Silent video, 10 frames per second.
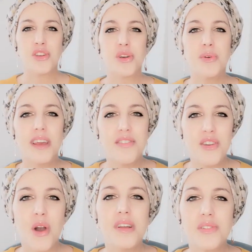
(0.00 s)
So what I've
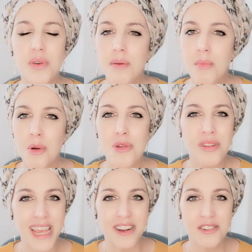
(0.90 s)
noticed with
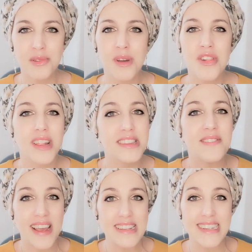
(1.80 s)
emotional eaters, which let's
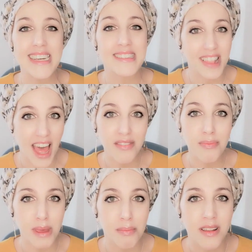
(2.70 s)
face it, is a lot of
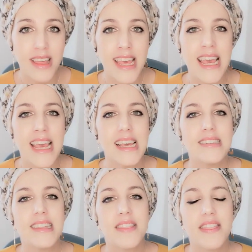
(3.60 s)
people,
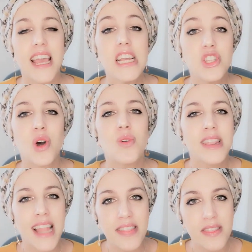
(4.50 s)
is that they don't
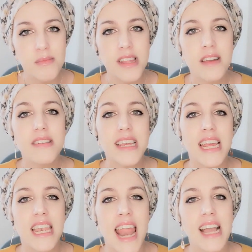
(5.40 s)
let themselves
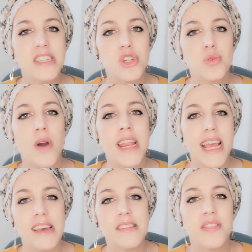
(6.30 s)
connect to what it
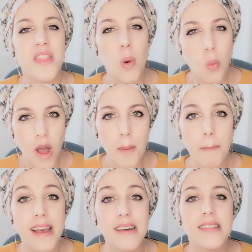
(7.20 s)
is that they
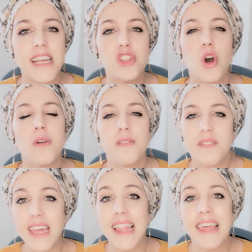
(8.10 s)
want because they don't
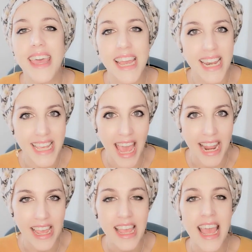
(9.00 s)
feel like they can get
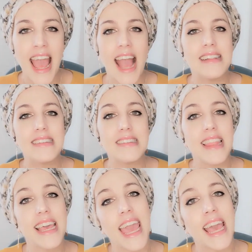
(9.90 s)
it. And since
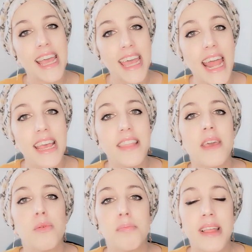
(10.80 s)
they can't get it,
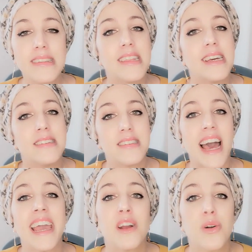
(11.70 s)
they replace that
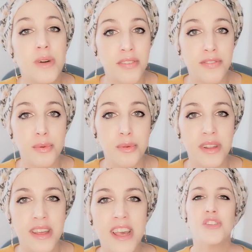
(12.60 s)
desire with
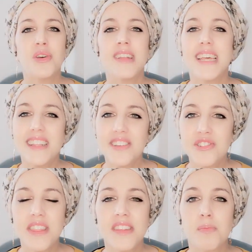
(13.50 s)
food. So I'll
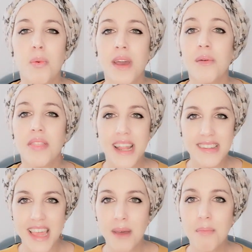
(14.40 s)
illustrate this point with an
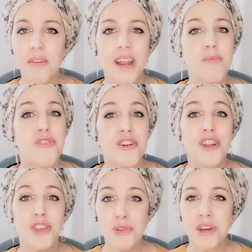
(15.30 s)
example that I'm
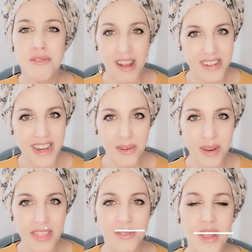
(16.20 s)
sure you could resonate
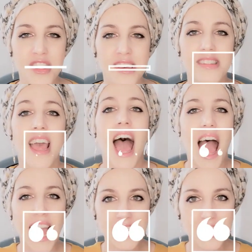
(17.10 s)
with, which is
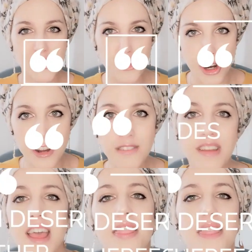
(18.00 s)
I deserve,
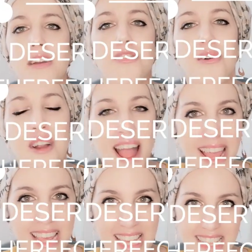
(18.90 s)
therefore
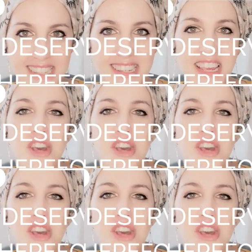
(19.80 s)
I eat.